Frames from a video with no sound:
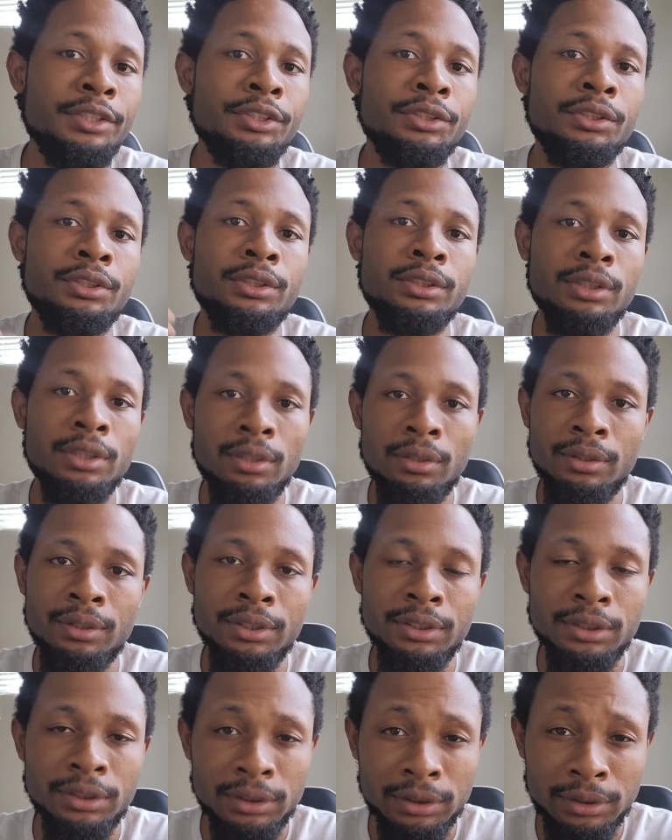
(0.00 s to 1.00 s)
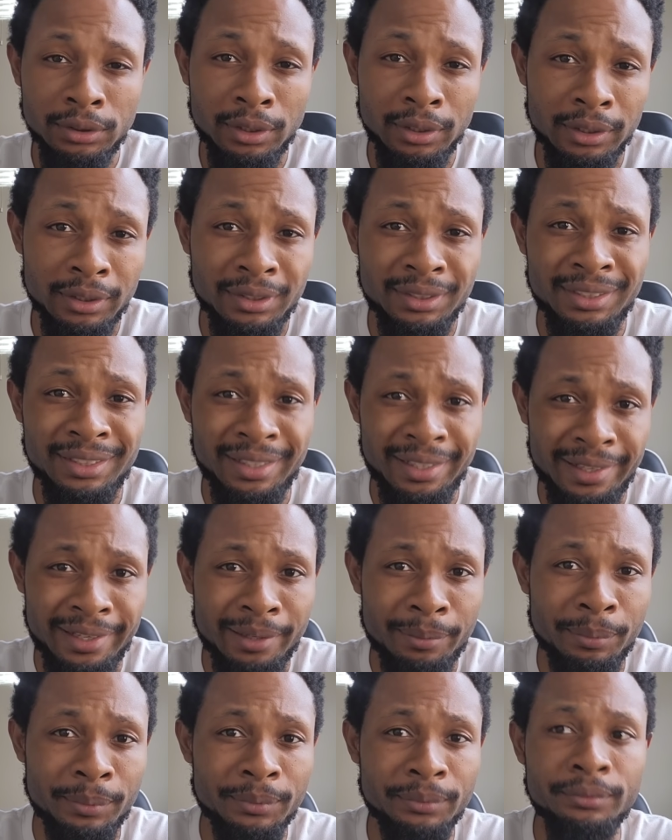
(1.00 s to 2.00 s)
is slowly starting to
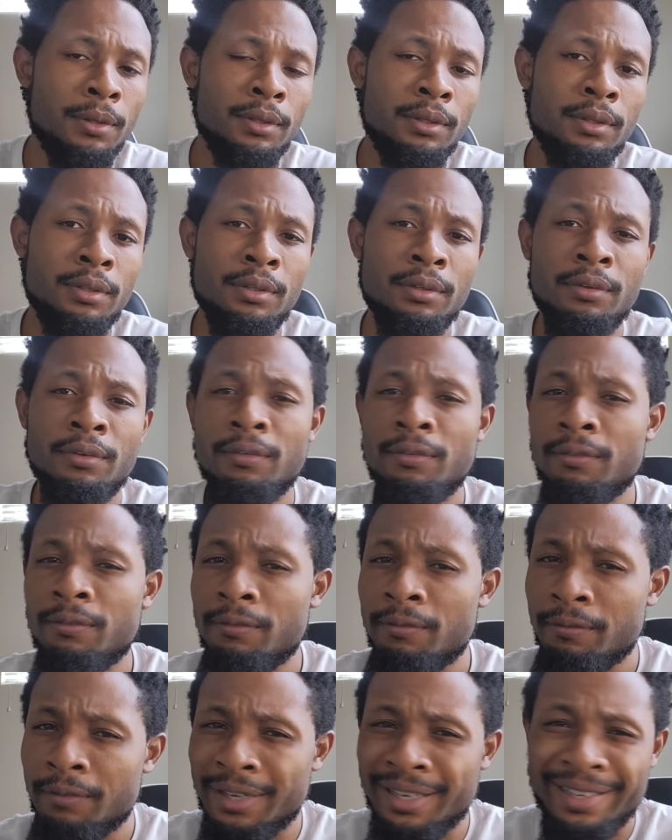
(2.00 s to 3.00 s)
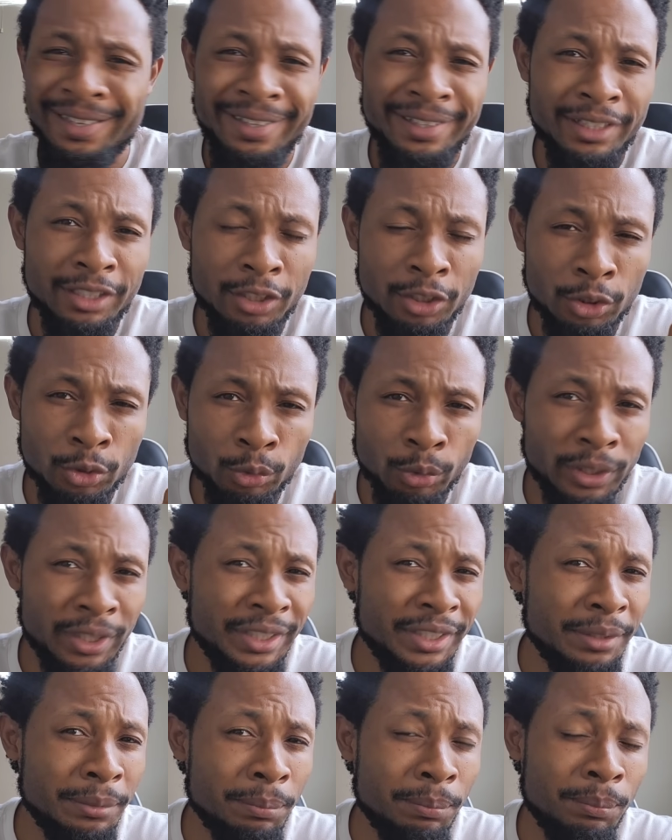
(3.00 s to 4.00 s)
happen. Fine,
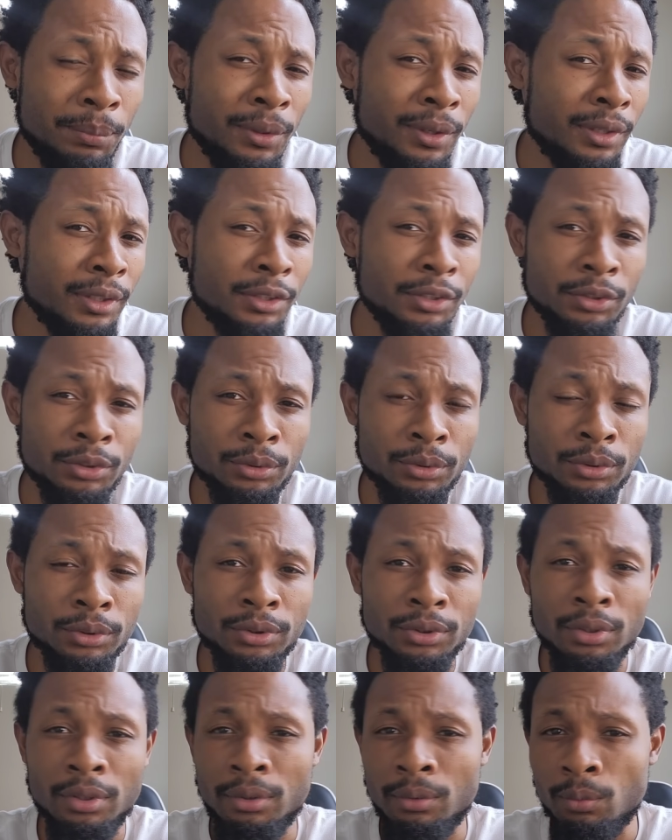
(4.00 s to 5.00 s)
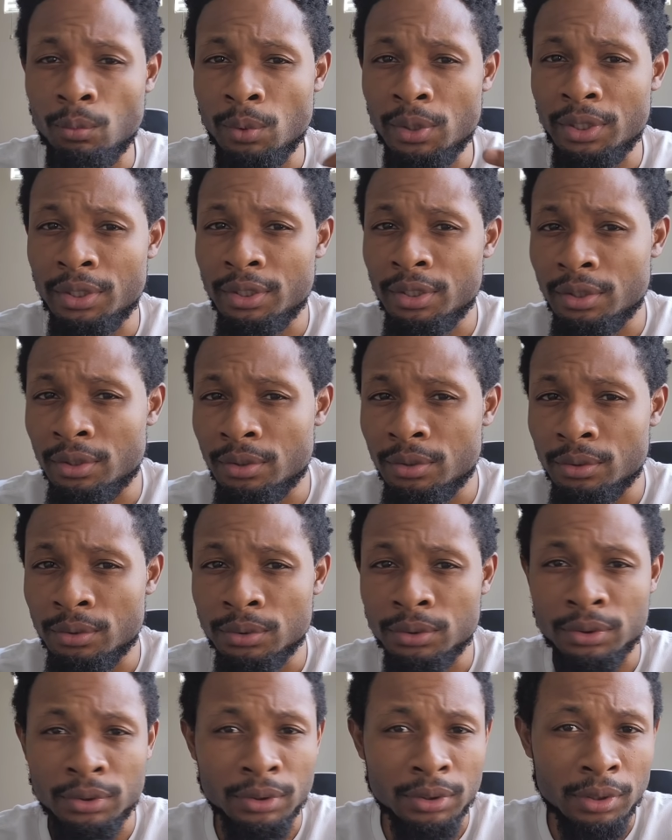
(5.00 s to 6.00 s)
gritty particles on
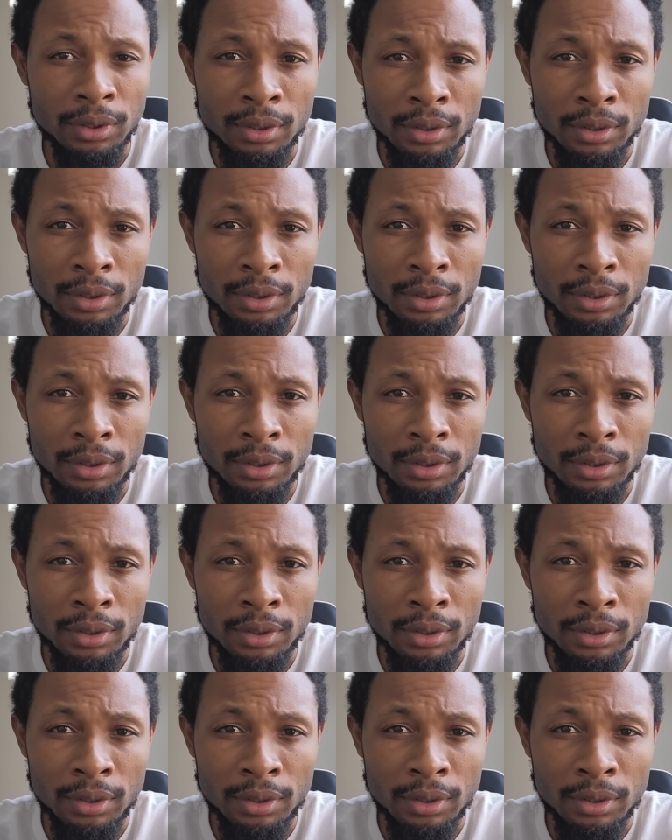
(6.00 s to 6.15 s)
windows or